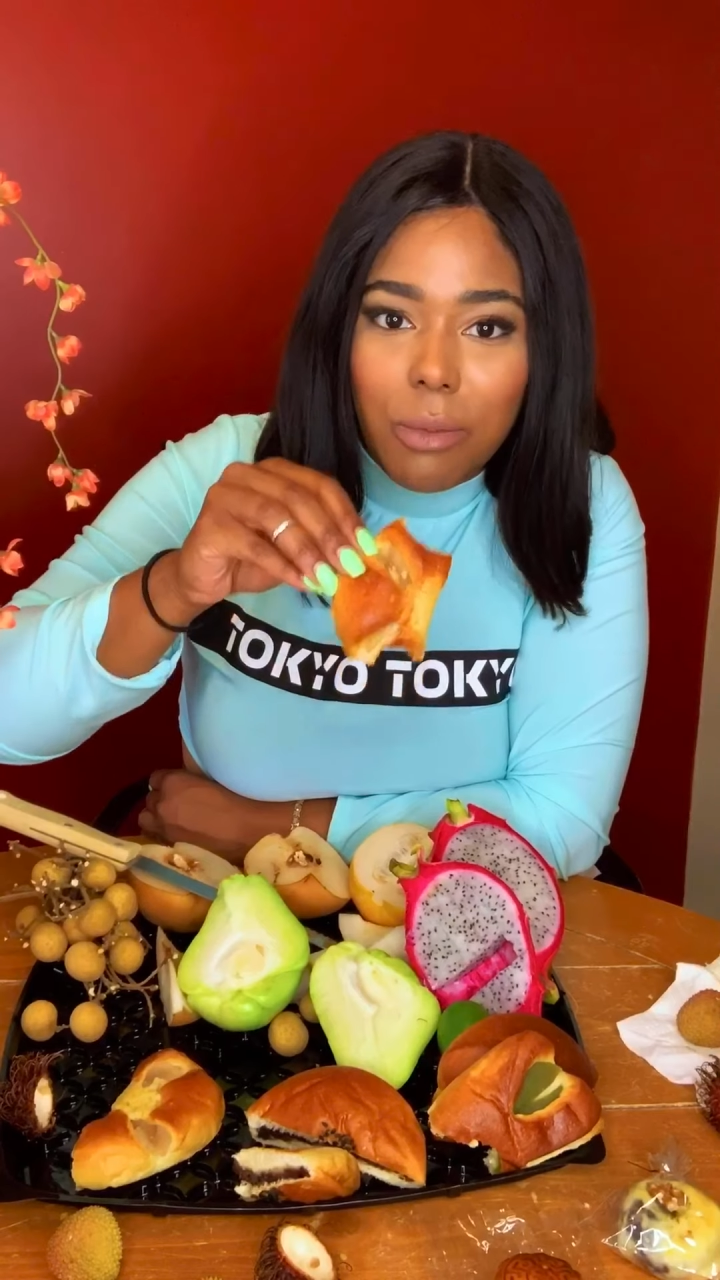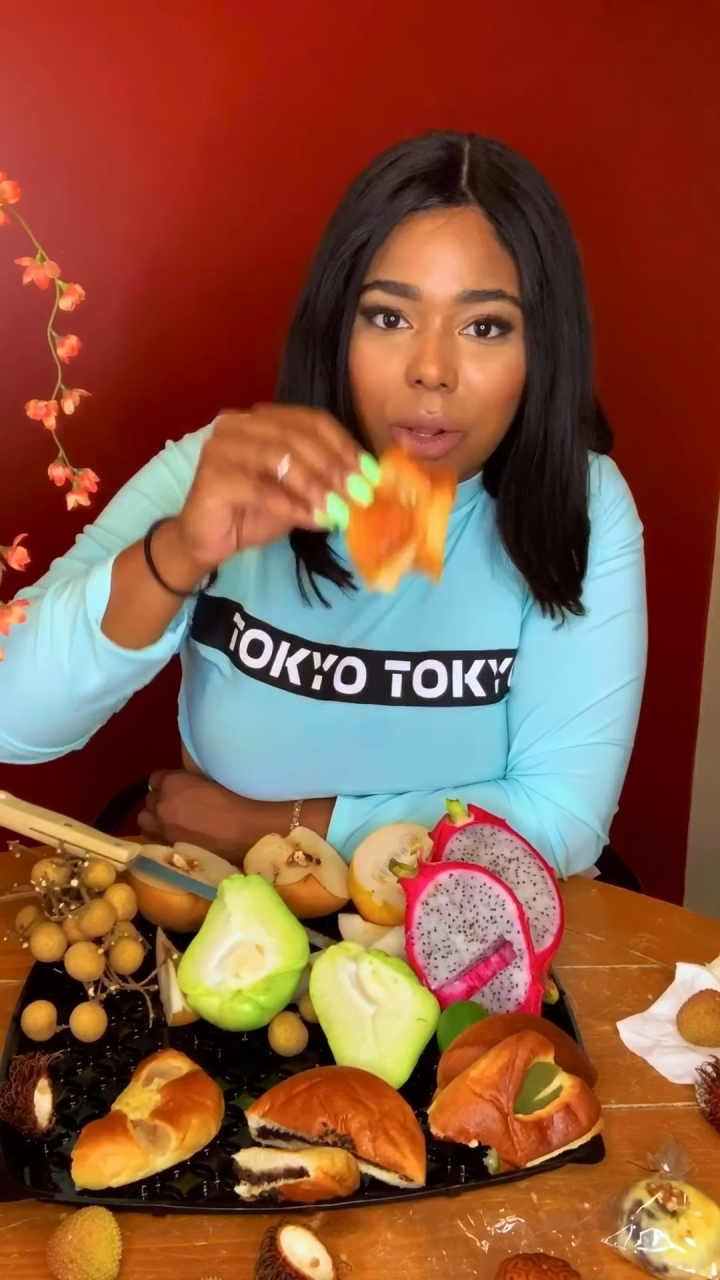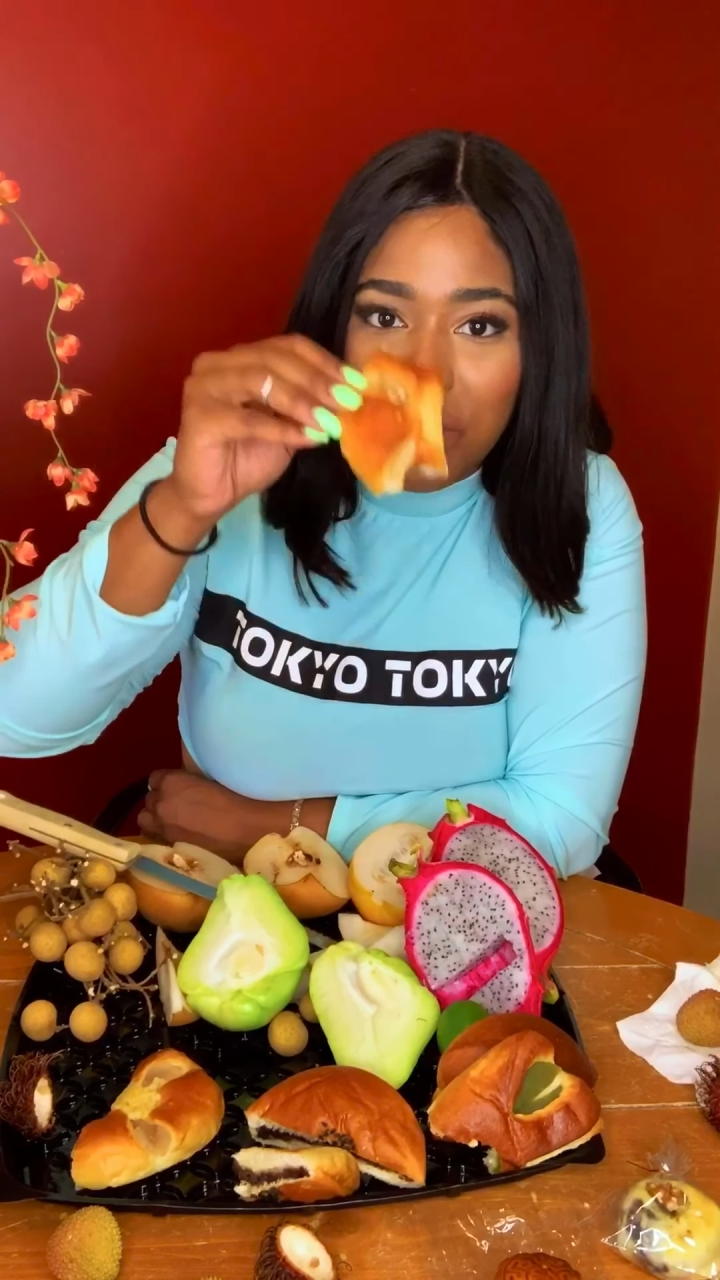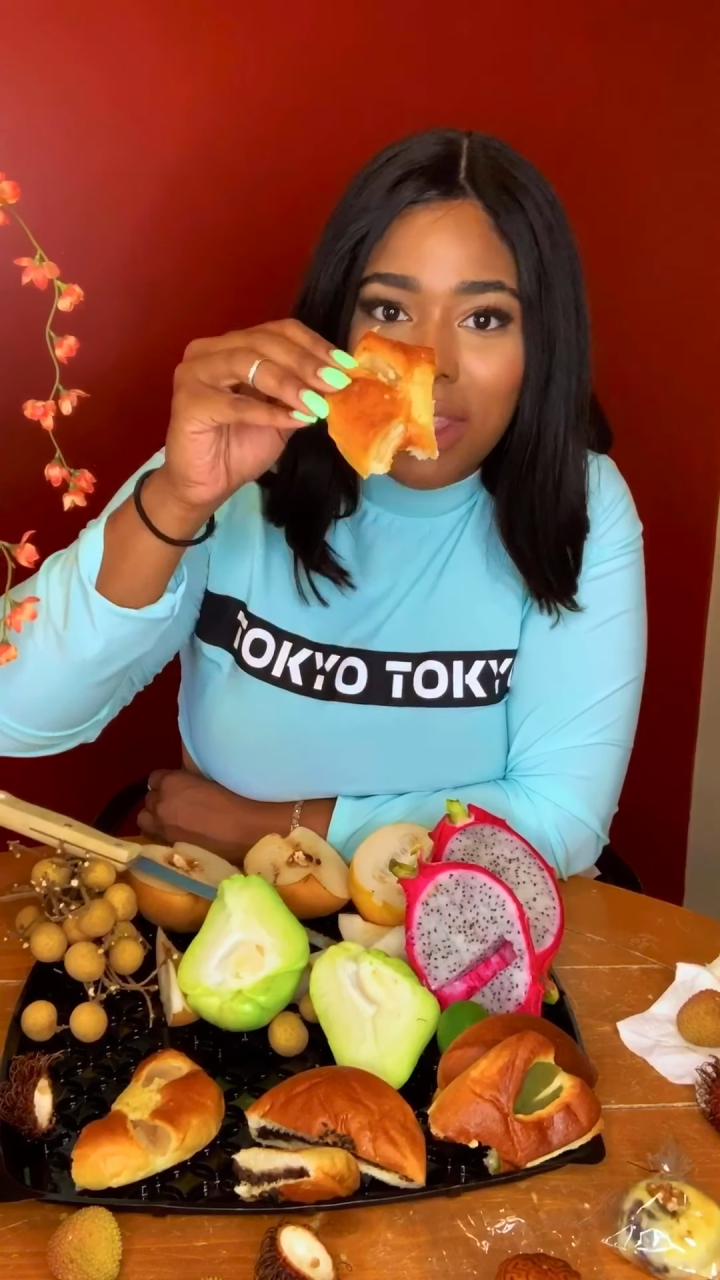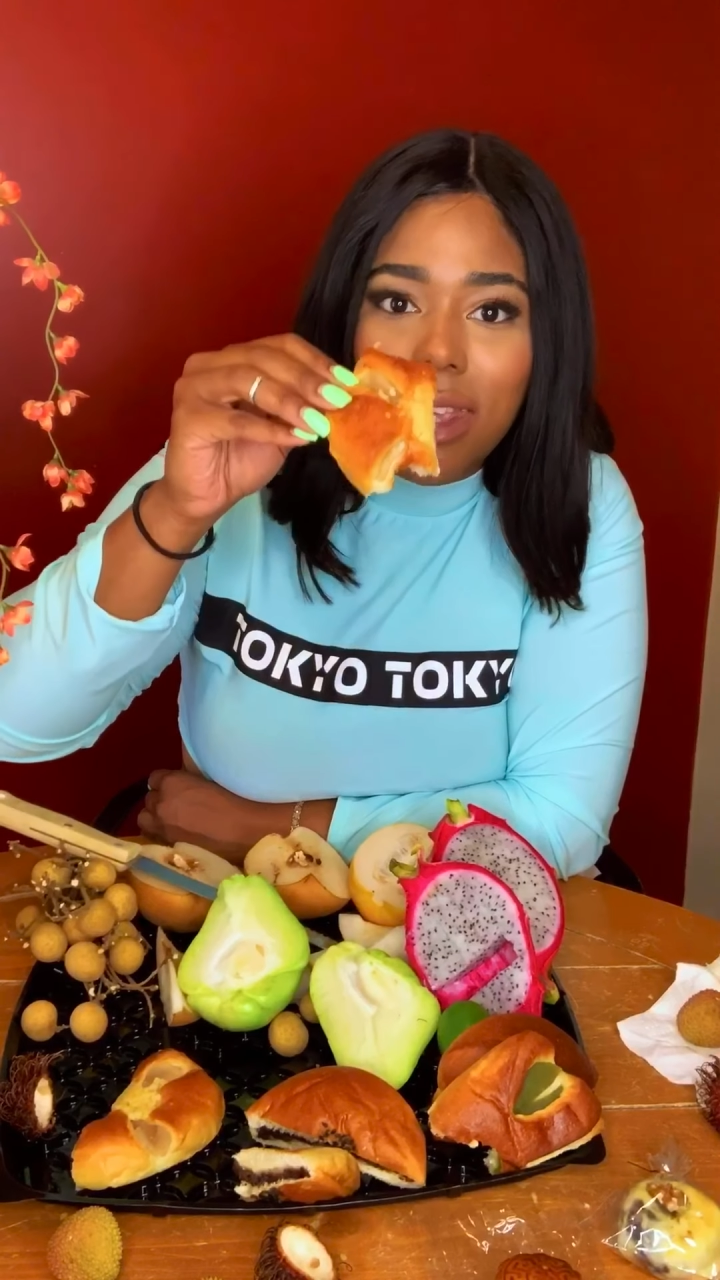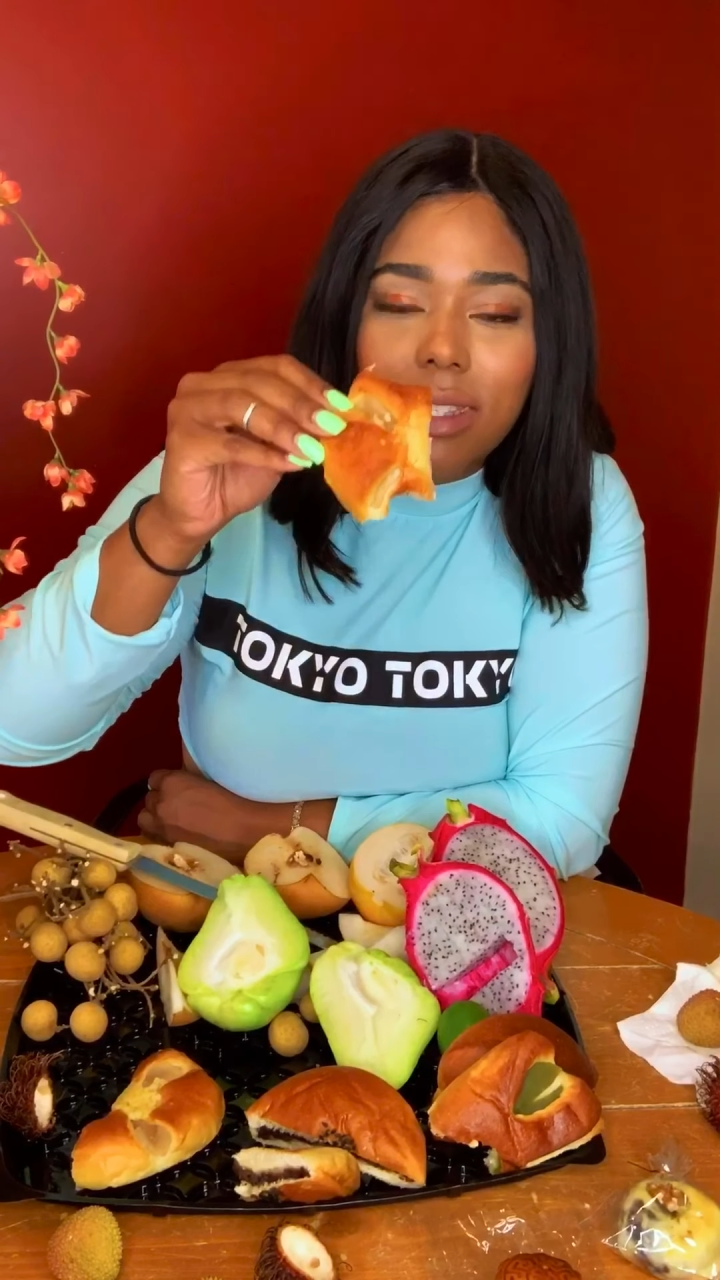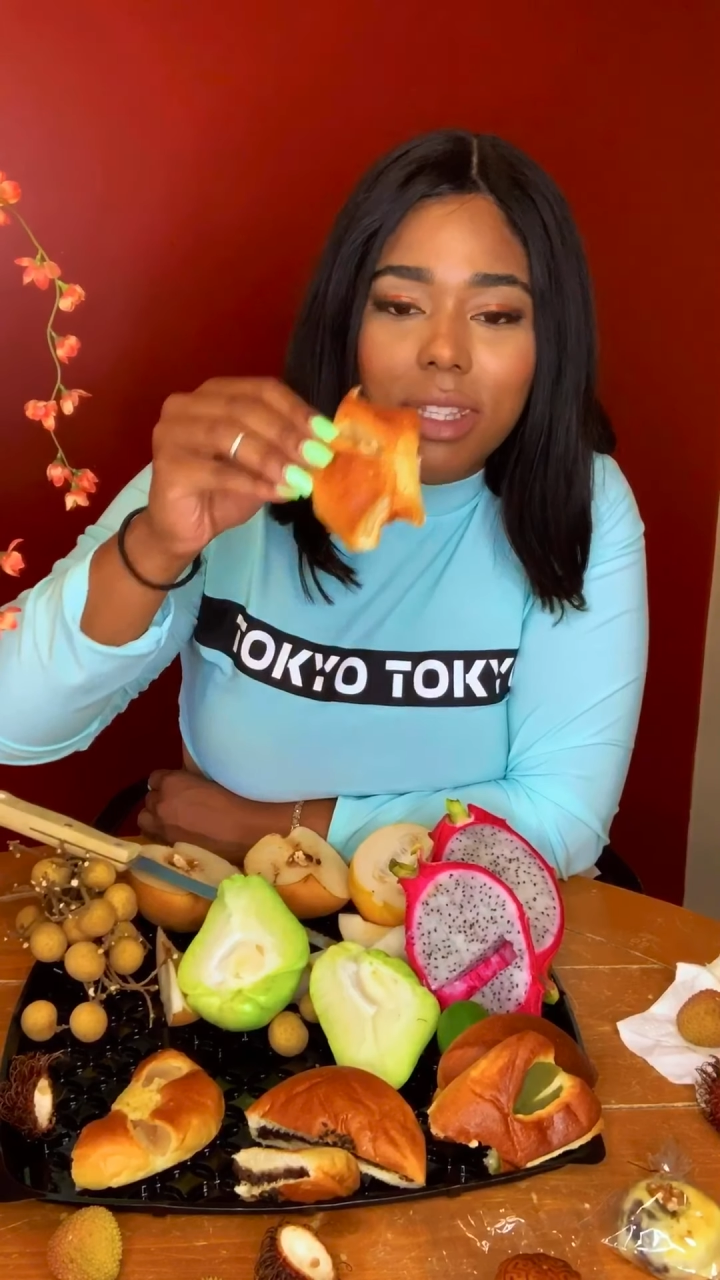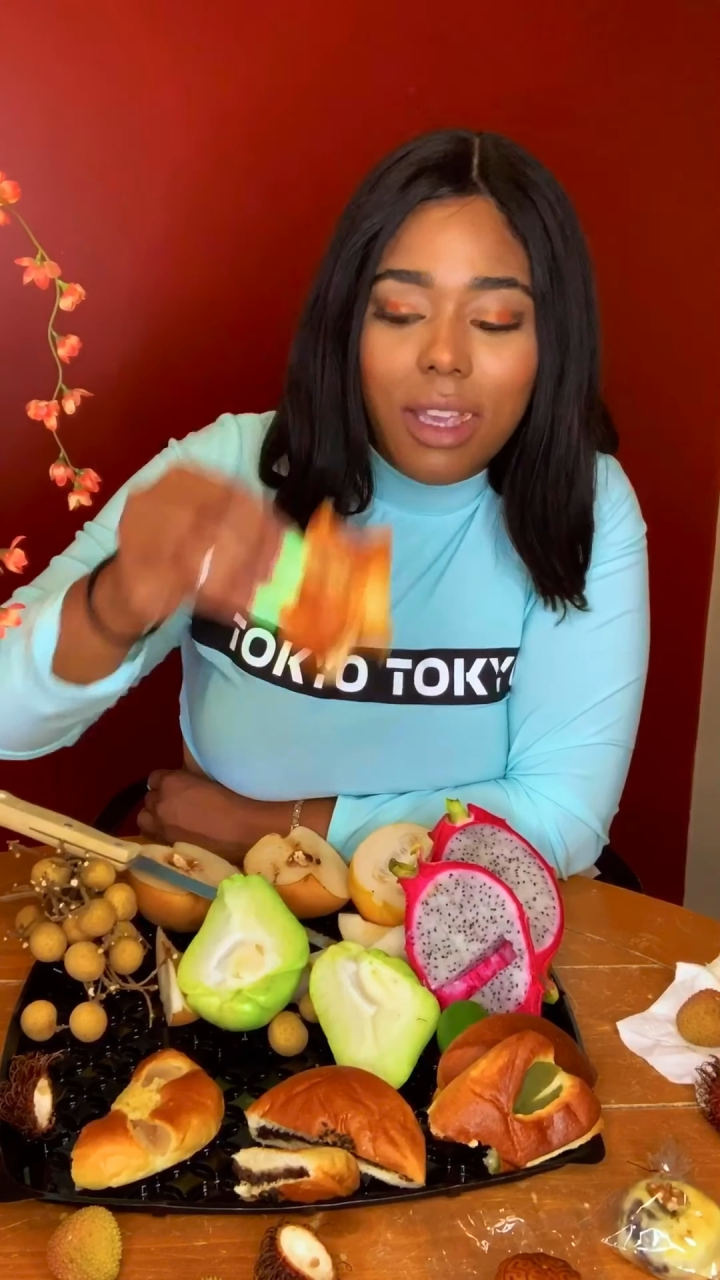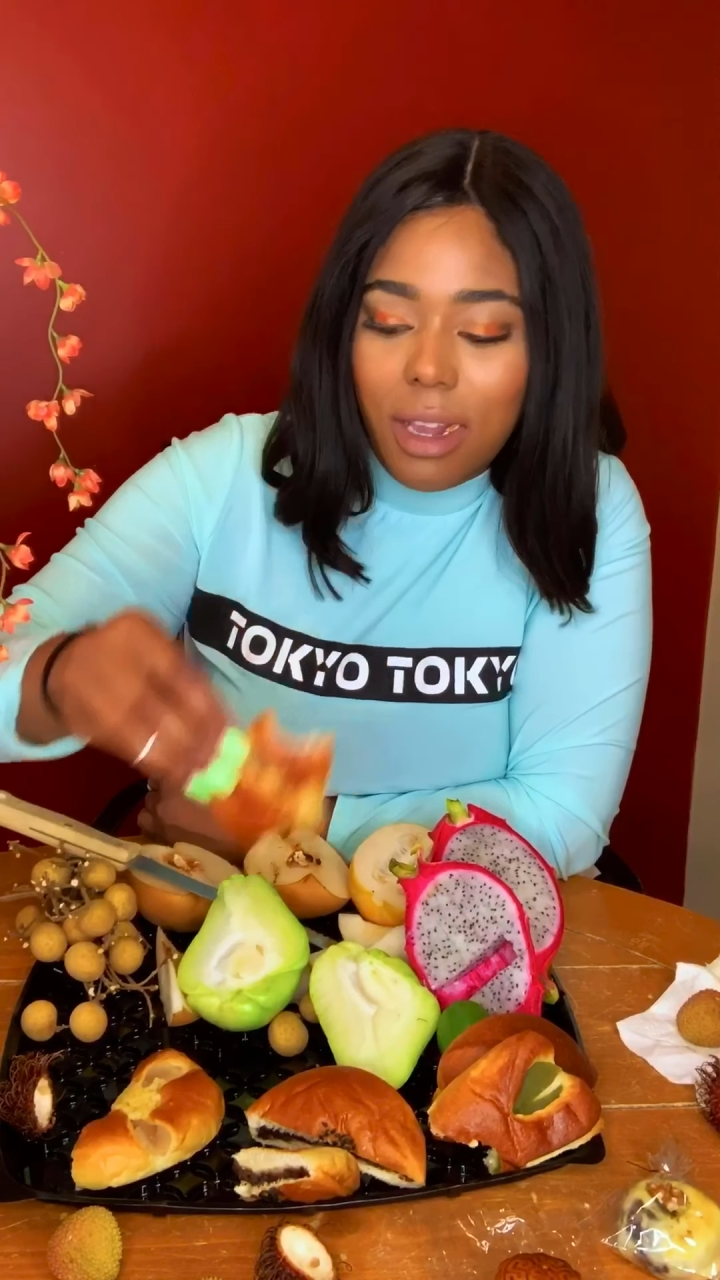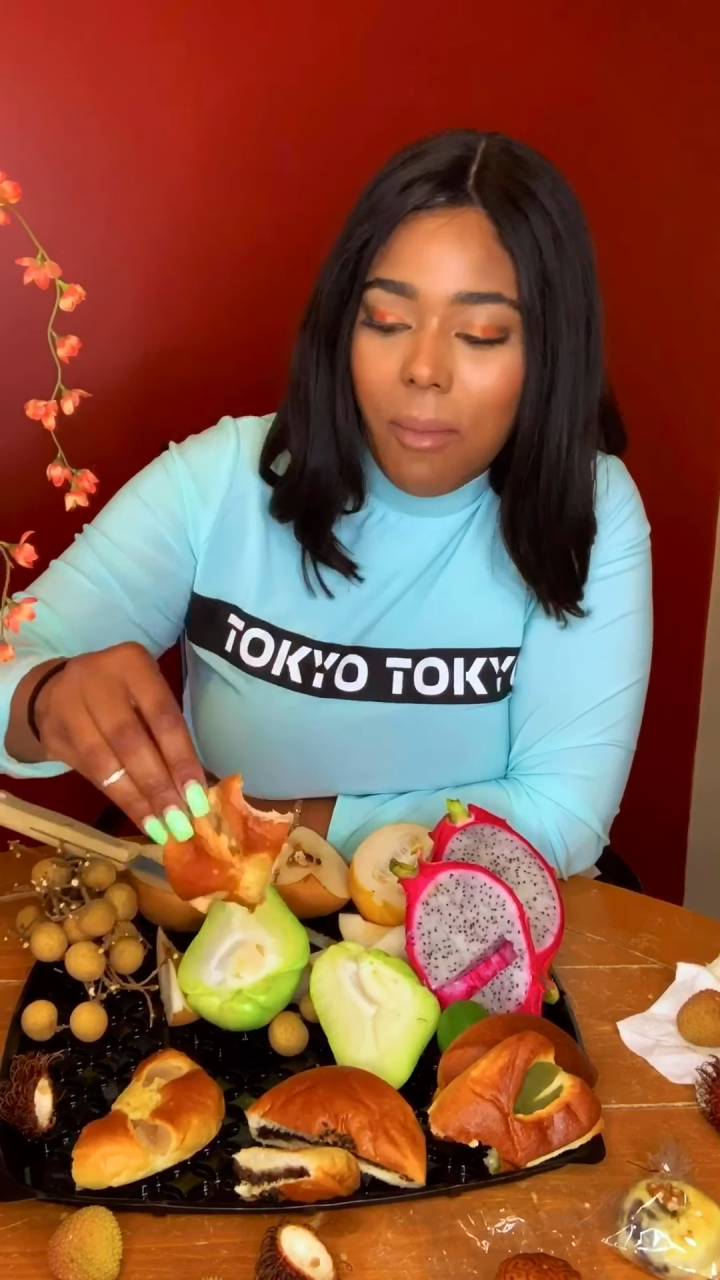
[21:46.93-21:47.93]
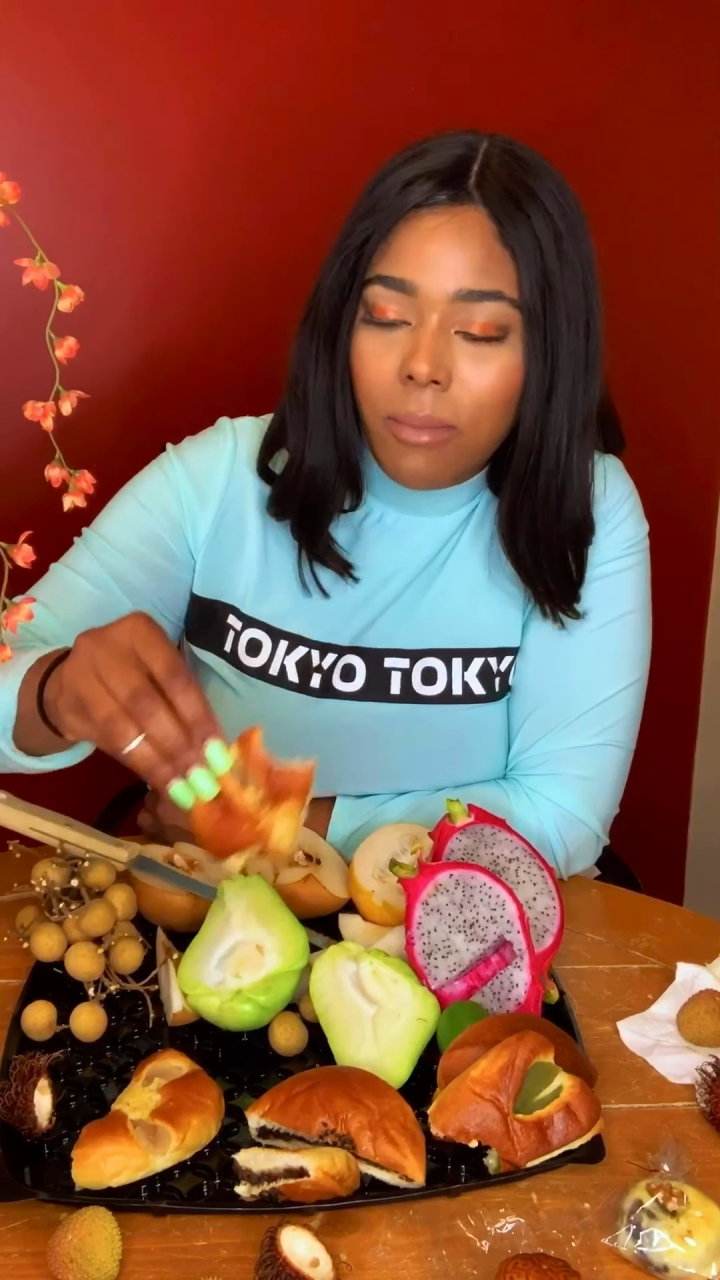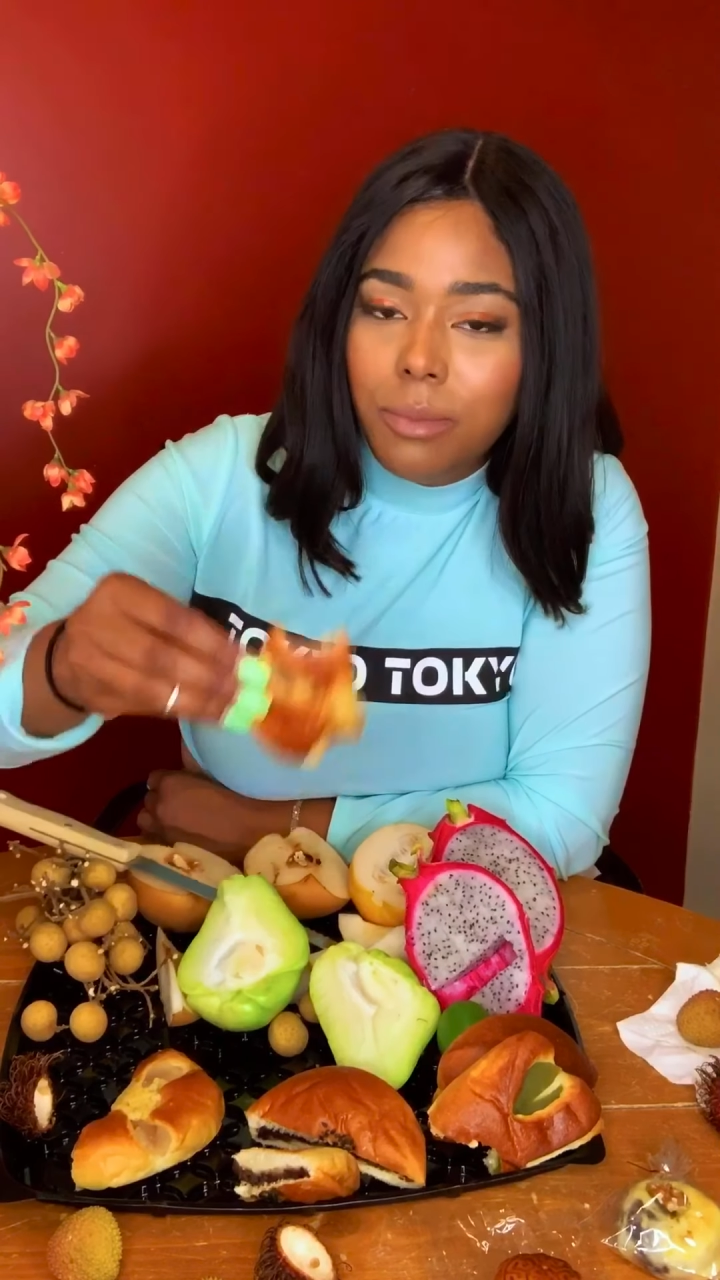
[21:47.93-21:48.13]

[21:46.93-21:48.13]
with this, like